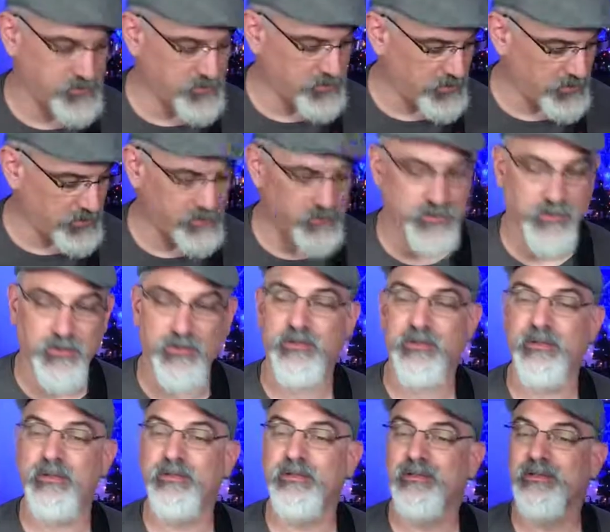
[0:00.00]
You're on the road
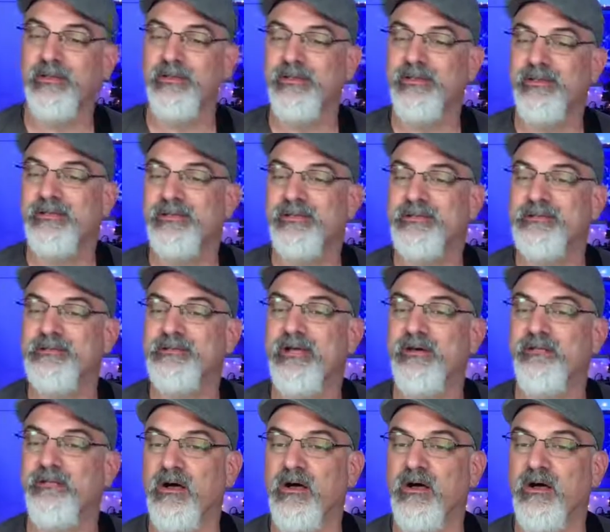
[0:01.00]
stuff.